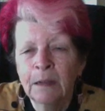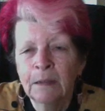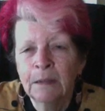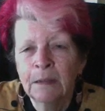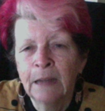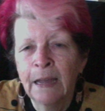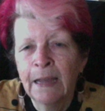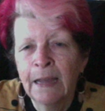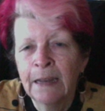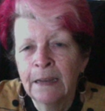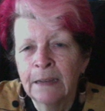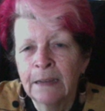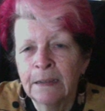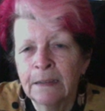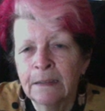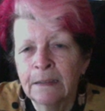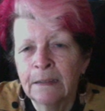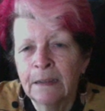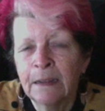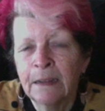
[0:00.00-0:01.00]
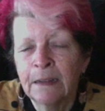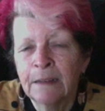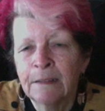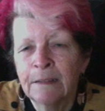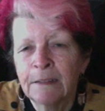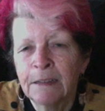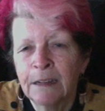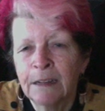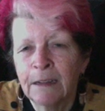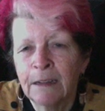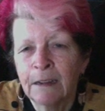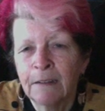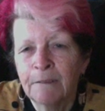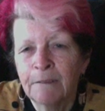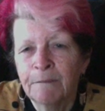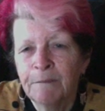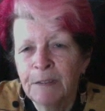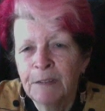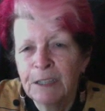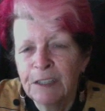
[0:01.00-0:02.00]
and it
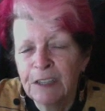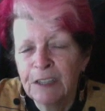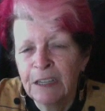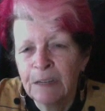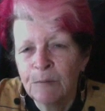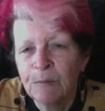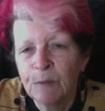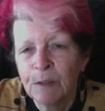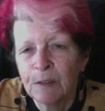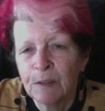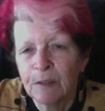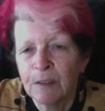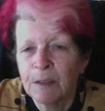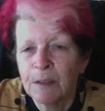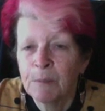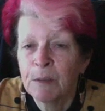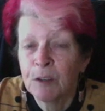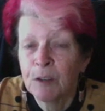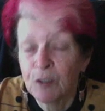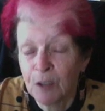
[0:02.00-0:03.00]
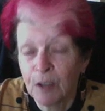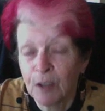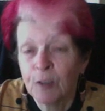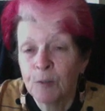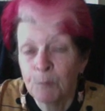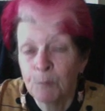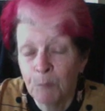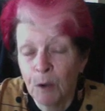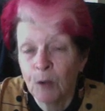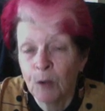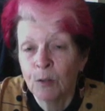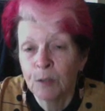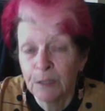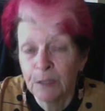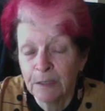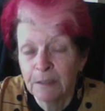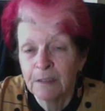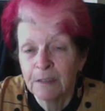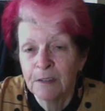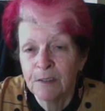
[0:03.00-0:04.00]
fits in with the thing because I could mould
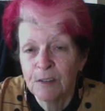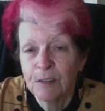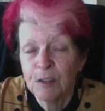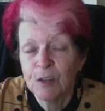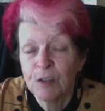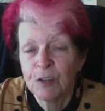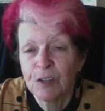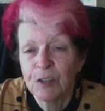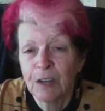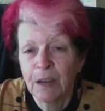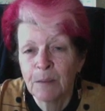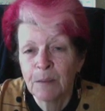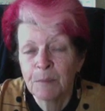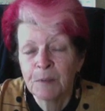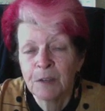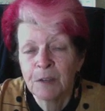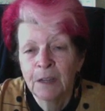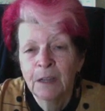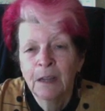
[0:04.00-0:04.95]
it to shapes.